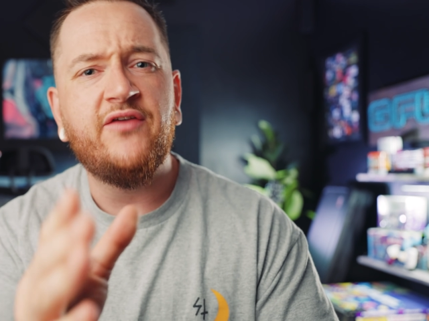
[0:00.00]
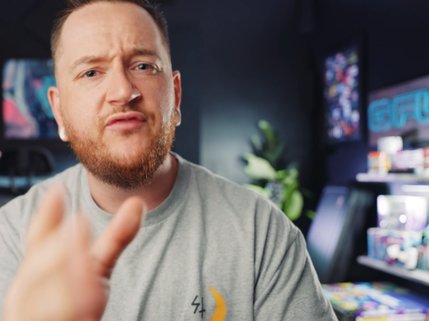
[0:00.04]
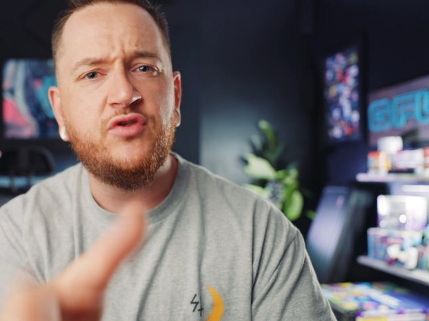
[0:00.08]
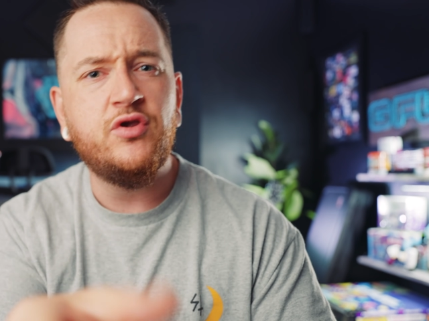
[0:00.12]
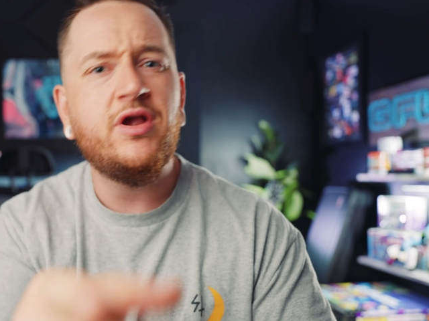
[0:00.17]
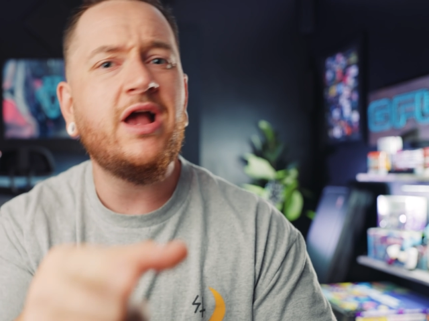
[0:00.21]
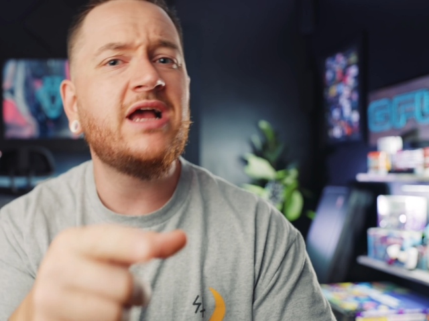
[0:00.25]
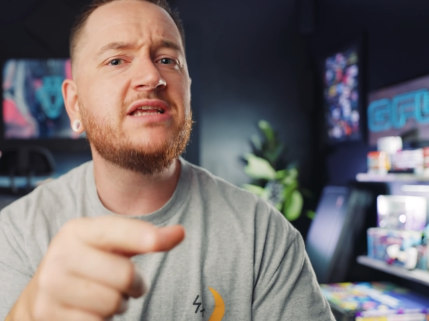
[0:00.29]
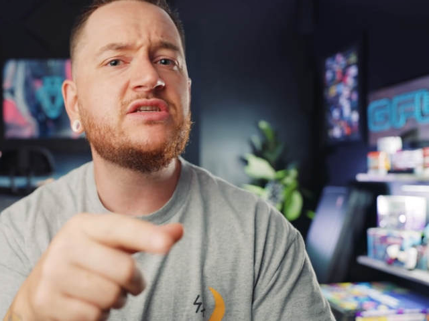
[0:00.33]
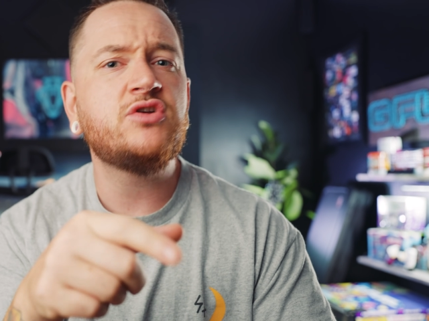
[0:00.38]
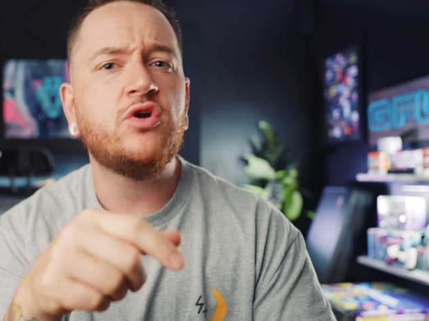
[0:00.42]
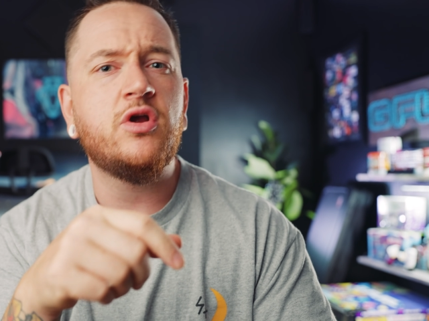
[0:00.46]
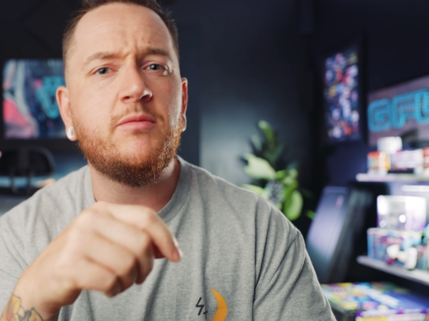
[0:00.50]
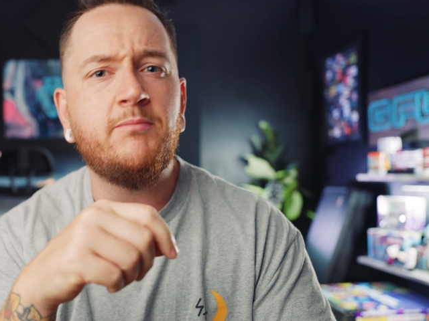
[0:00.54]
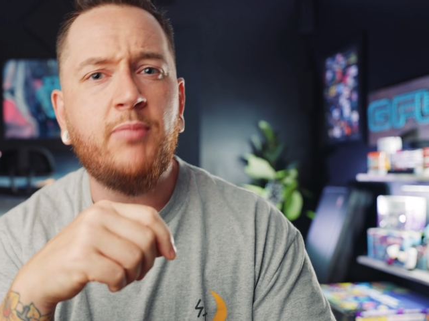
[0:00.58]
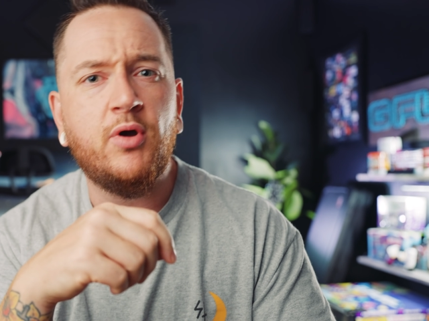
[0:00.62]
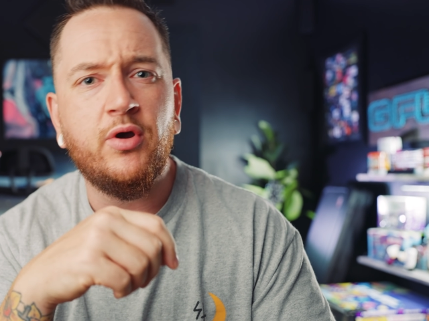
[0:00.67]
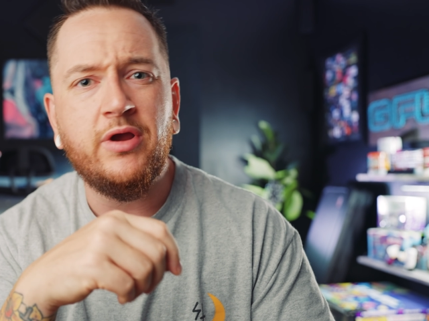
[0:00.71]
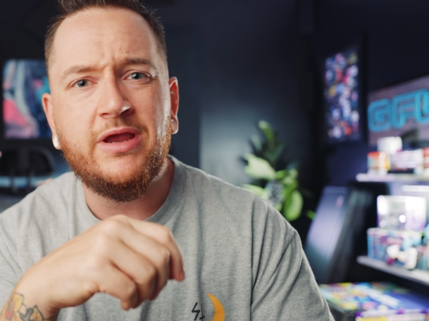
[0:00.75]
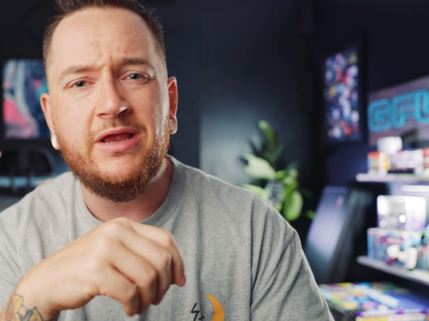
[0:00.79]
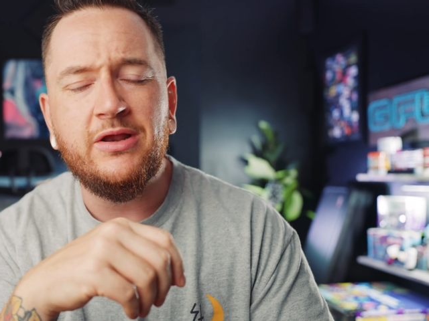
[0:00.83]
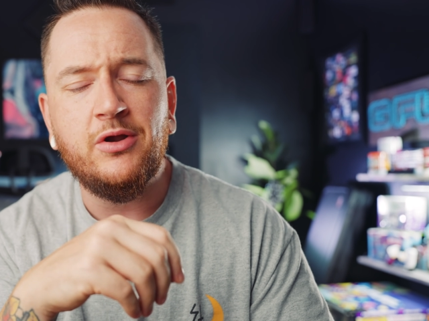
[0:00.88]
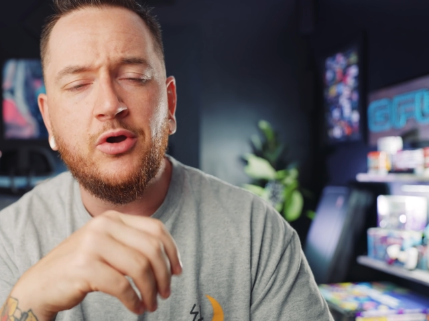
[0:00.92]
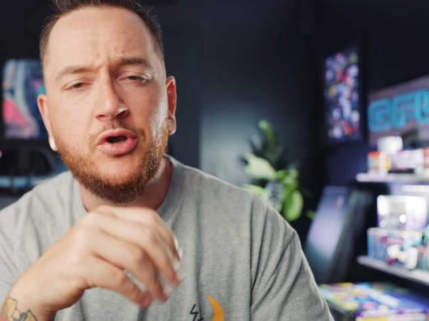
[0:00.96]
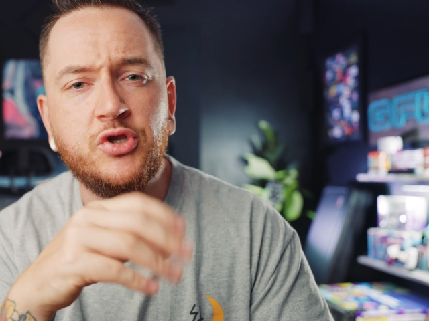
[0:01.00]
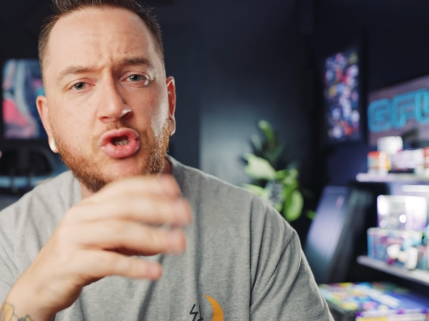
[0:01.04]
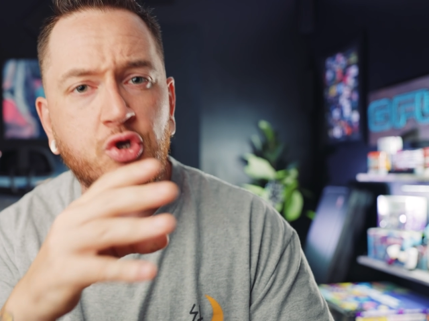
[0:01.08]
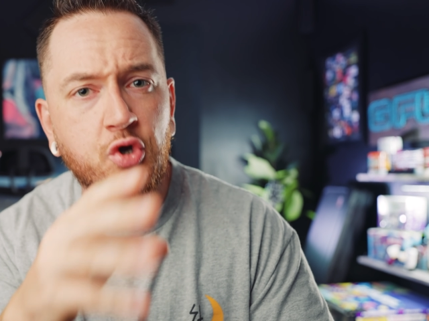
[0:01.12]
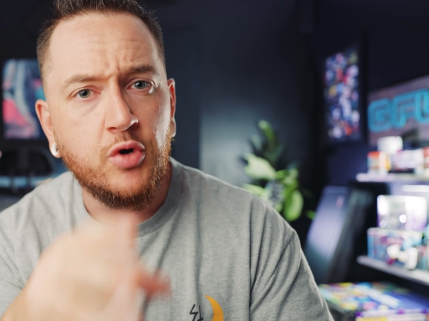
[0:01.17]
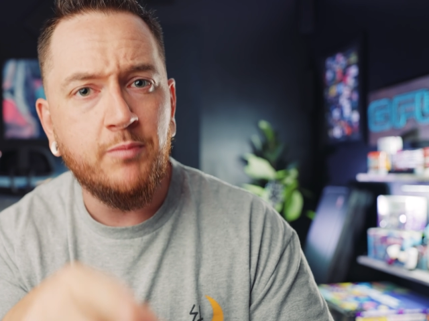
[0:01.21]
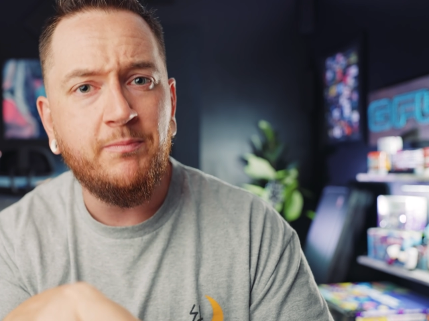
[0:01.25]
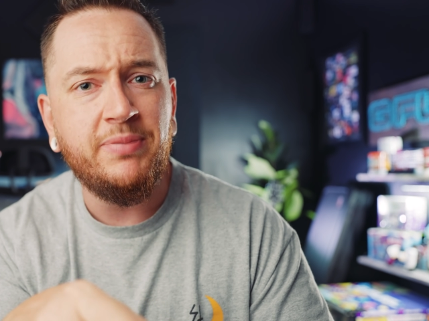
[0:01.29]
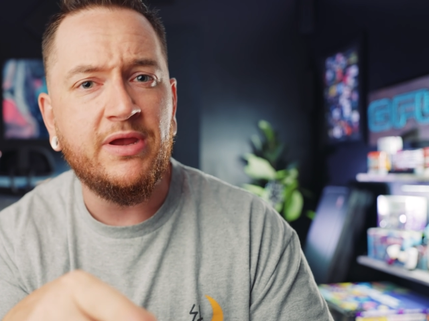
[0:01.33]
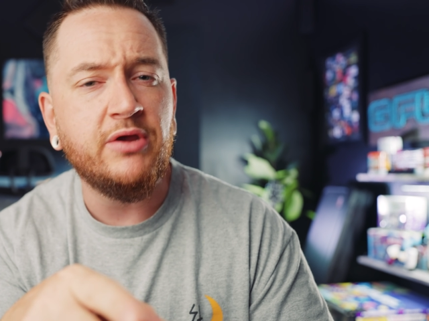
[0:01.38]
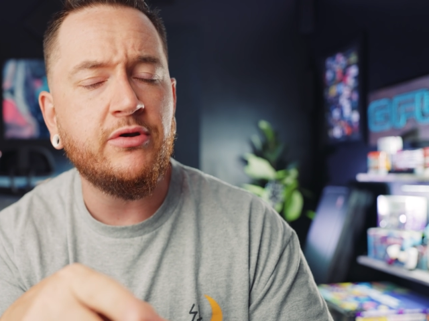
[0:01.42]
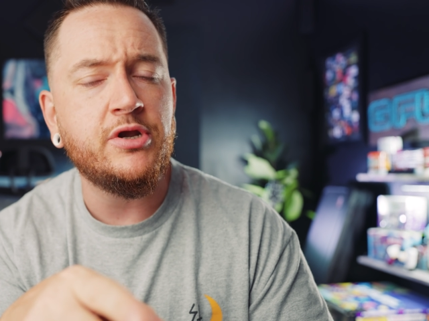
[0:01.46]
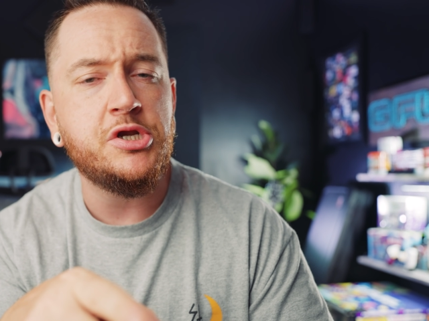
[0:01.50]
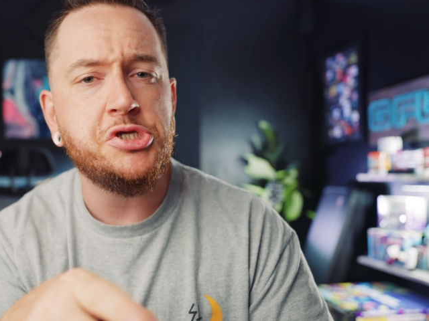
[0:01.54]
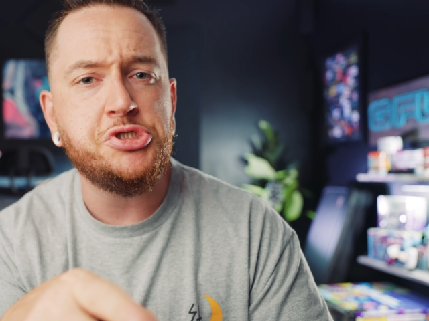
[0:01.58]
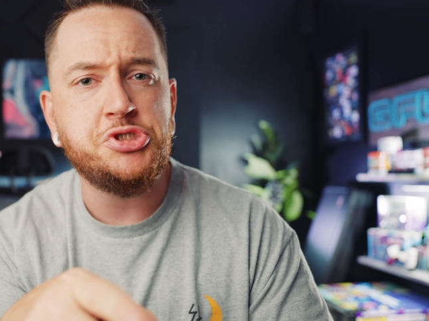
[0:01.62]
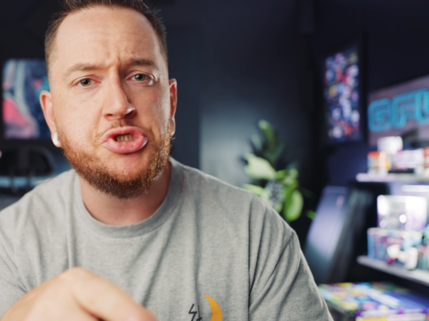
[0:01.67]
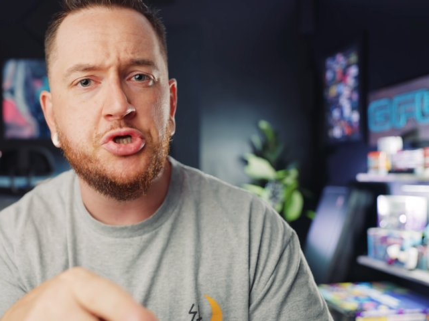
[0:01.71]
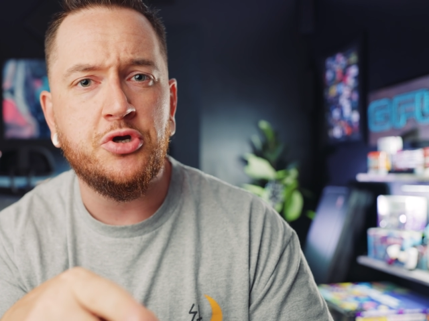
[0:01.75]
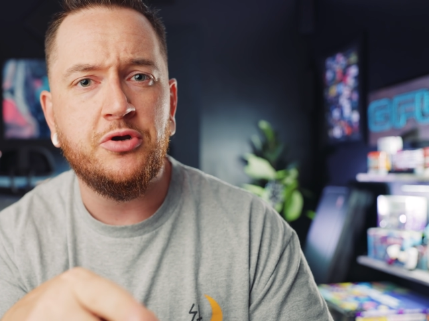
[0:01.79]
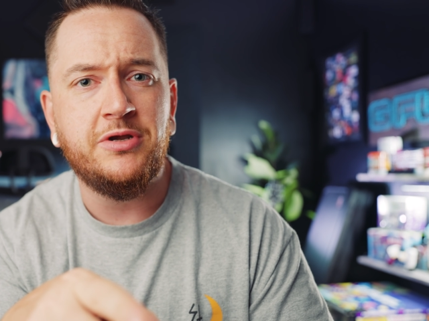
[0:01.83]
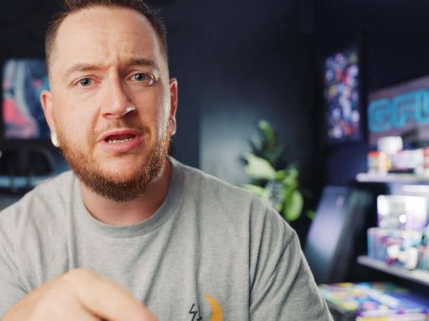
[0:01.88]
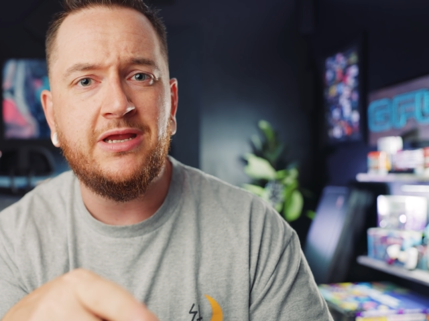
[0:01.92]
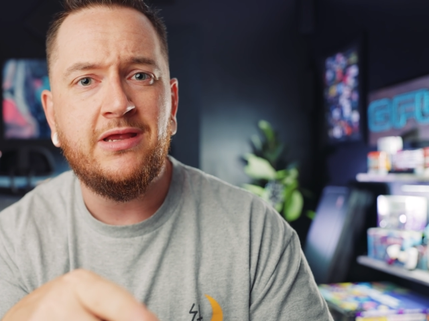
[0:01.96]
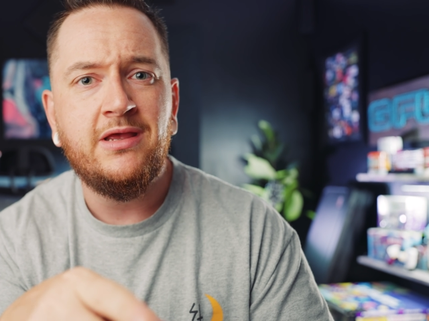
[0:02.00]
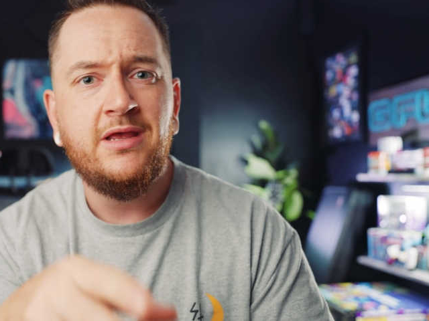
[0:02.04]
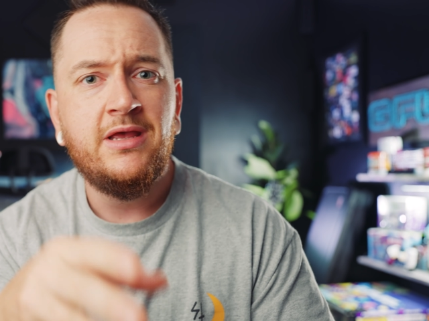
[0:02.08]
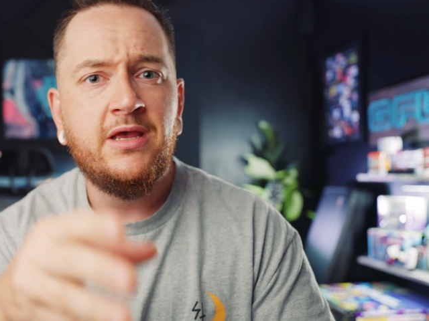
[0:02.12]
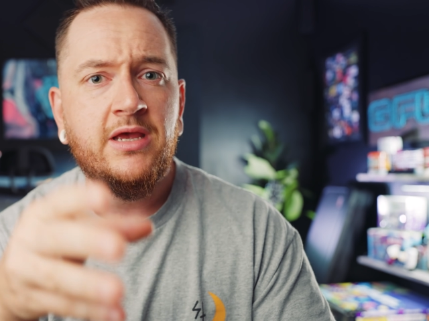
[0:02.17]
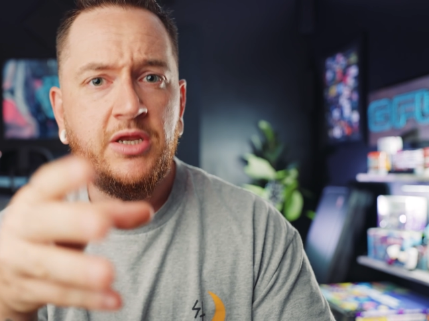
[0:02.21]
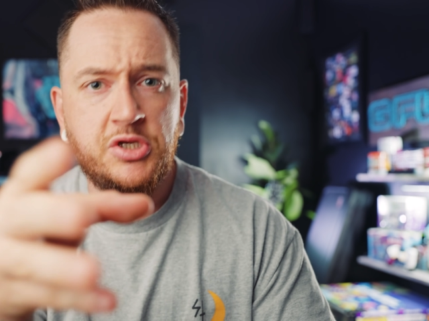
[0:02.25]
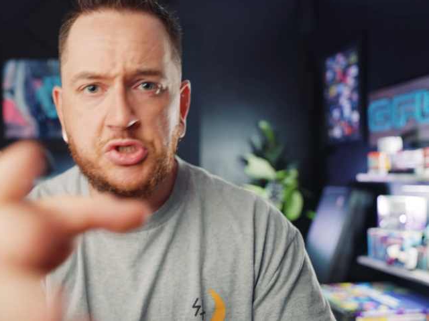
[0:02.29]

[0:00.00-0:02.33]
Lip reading: If you guys are embarking on your bearded journey